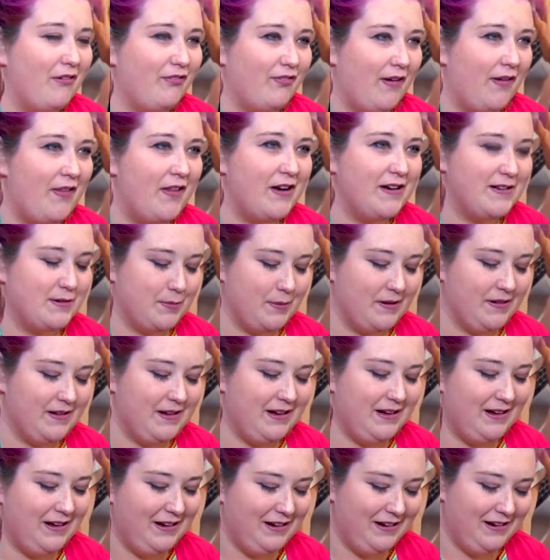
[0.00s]
found that it's
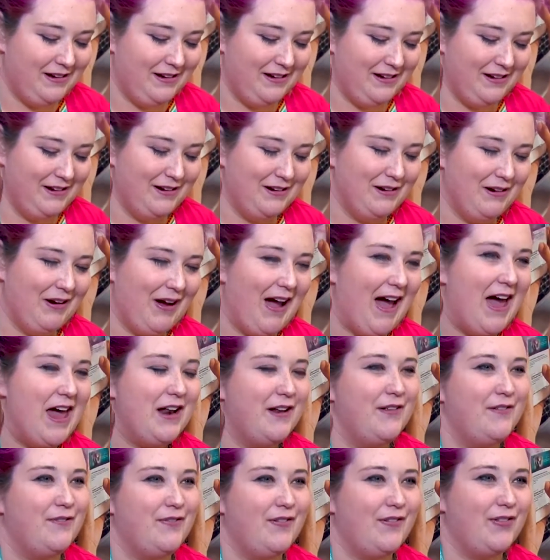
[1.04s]
really
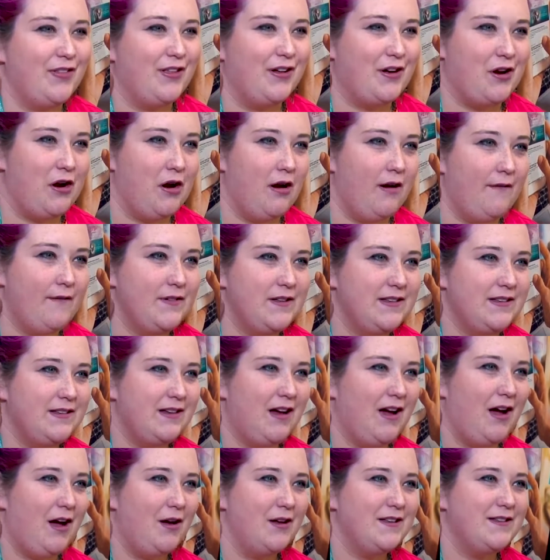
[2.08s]
ahead of the curves,
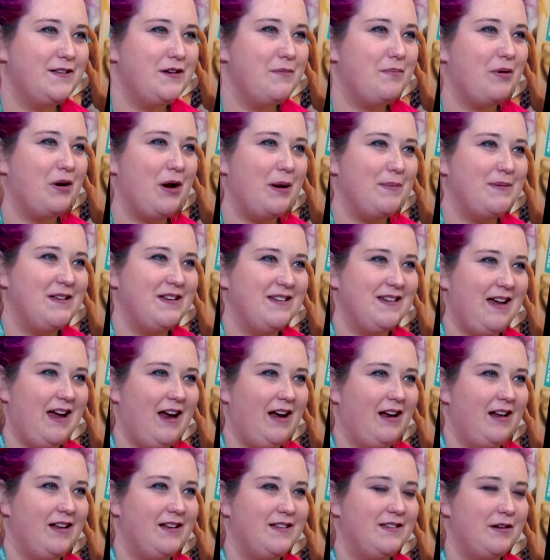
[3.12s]
super up to
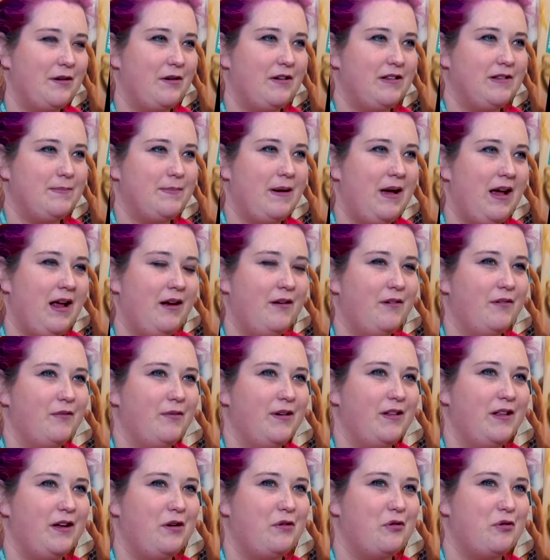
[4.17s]
date, and so it's been
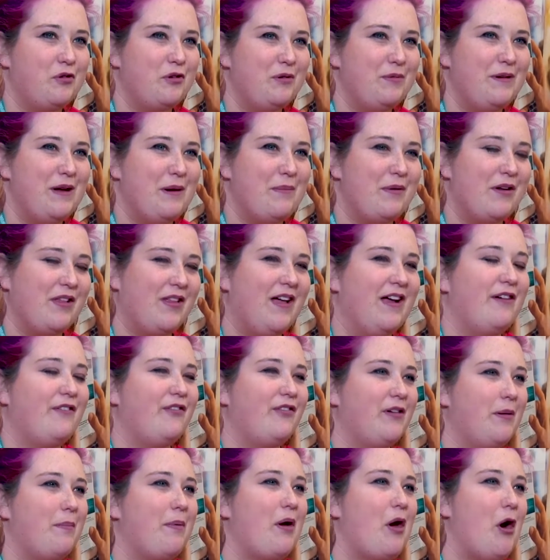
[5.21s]
really cool to be able to
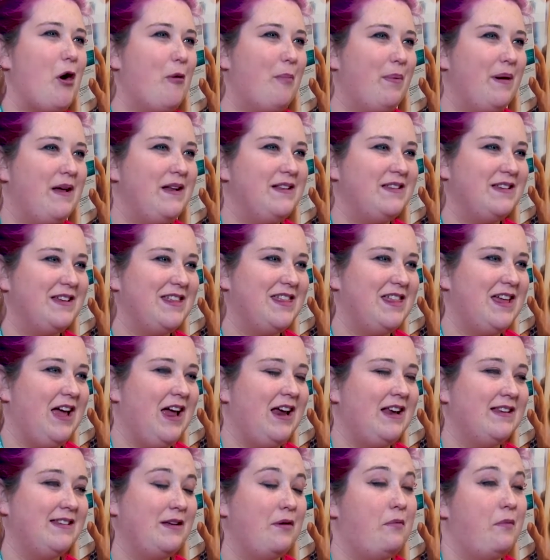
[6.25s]
flip open to
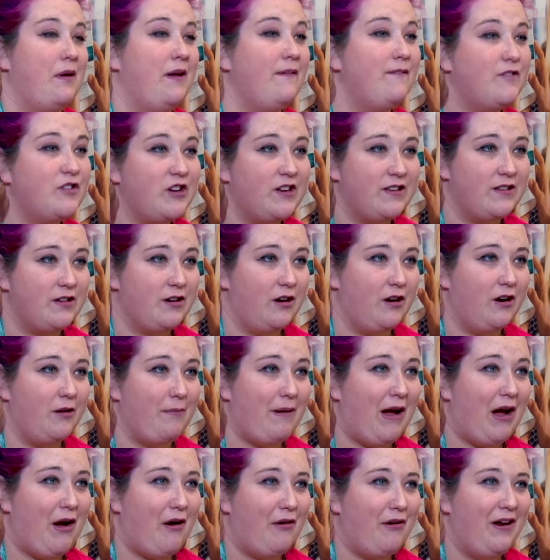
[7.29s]
things that we've just heard
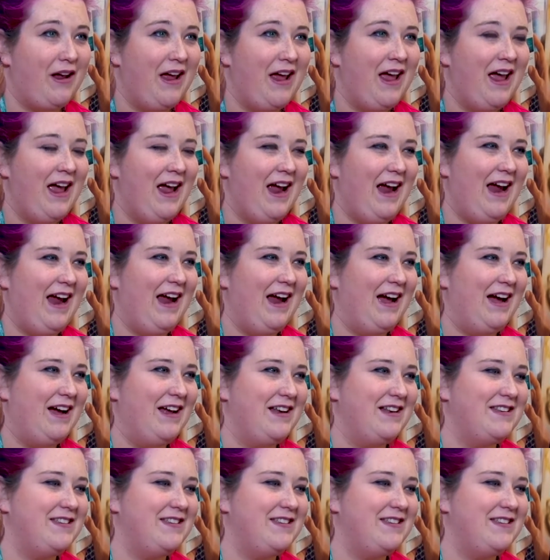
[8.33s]
about and